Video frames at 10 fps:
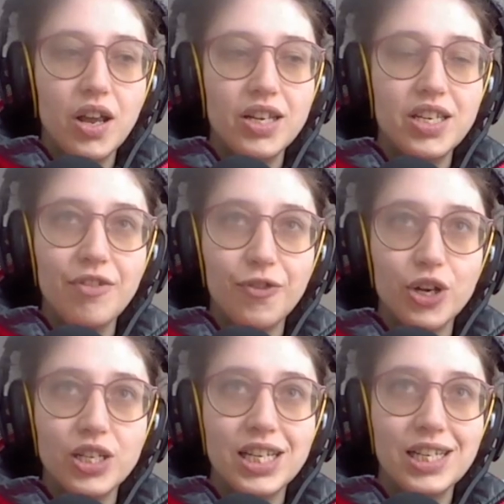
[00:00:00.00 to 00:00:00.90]

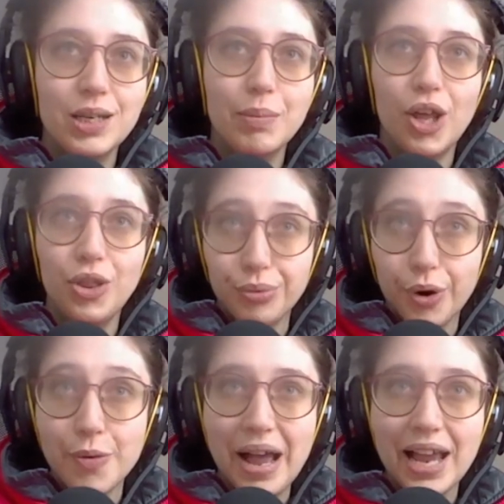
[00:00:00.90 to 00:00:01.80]
different system and a
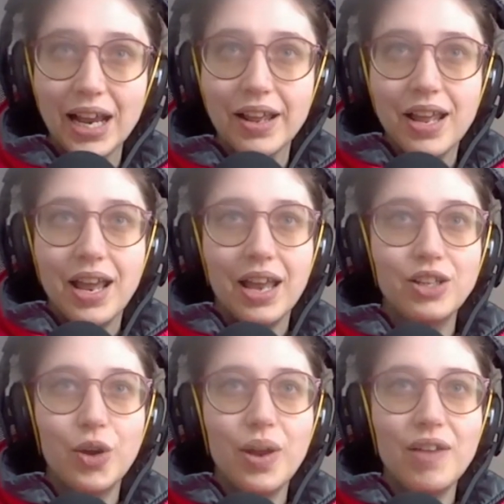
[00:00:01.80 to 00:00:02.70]
throwback. And
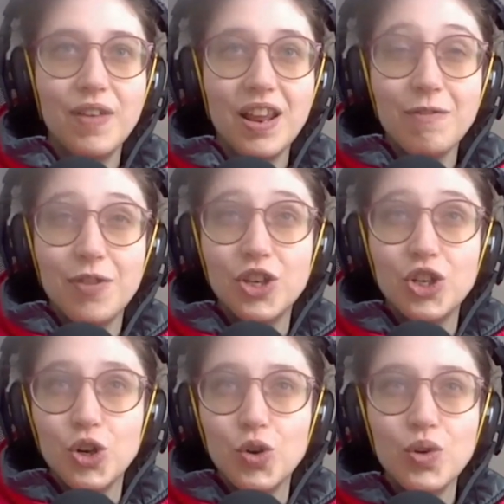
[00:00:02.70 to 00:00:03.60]
so if the
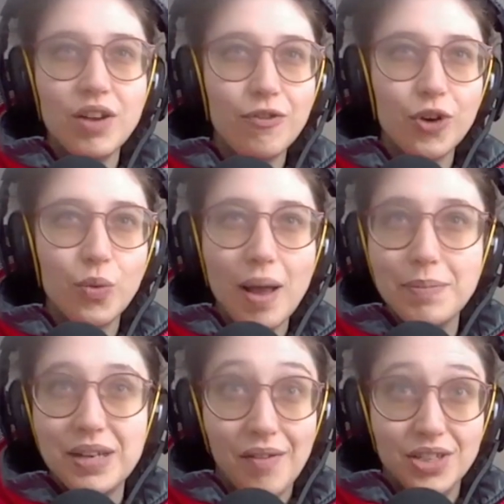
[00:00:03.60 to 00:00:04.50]
two different
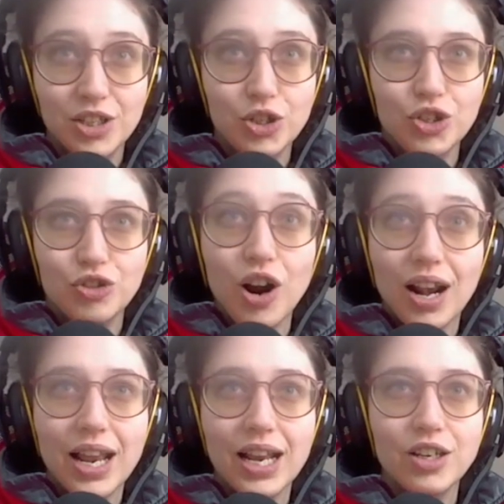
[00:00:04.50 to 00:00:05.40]
web devs are
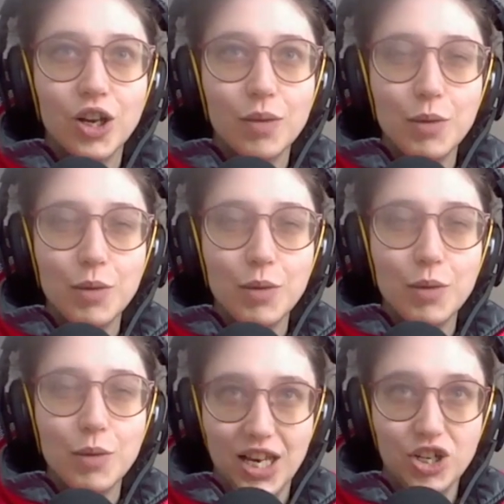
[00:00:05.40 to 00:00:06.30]
struggling to
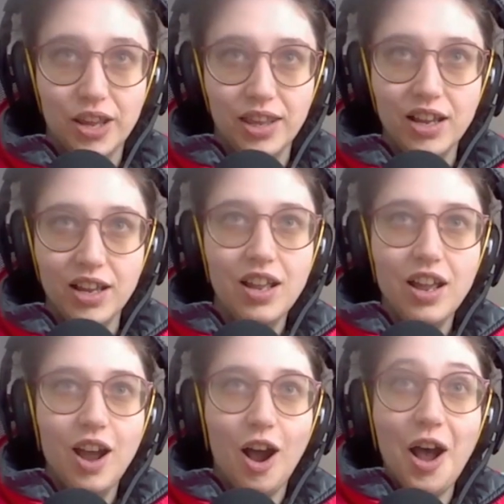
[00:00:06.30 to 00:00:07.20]
communicate with each other,
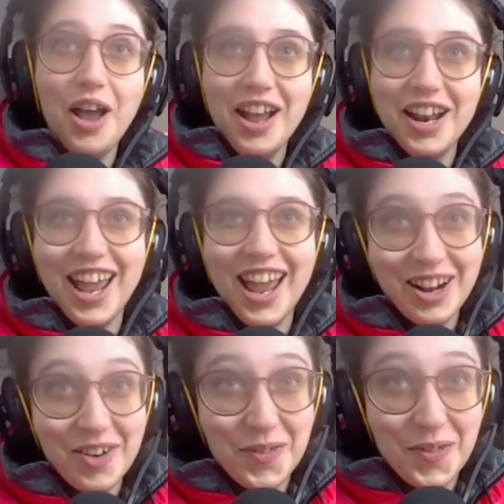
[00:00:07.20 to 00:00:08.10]
what
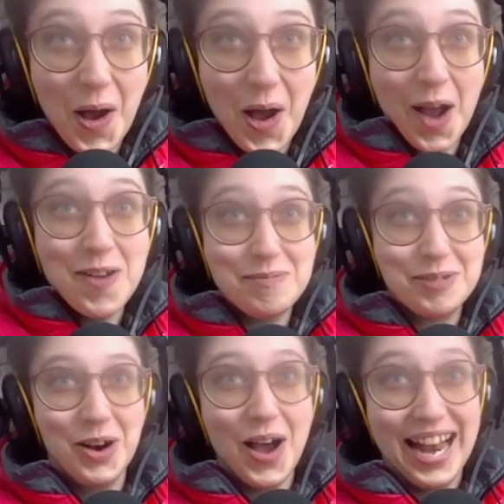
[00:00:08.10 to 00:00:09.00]
hope
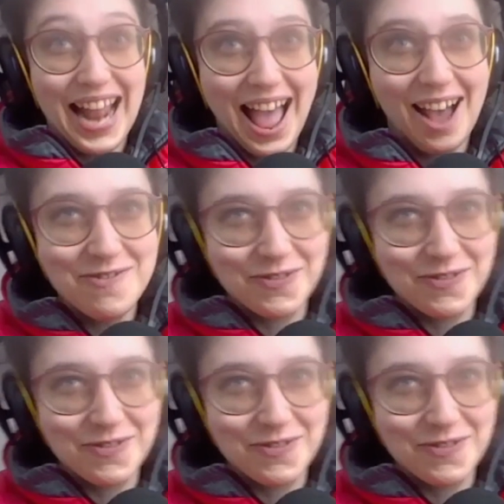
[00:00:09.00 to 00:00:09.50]
do I have?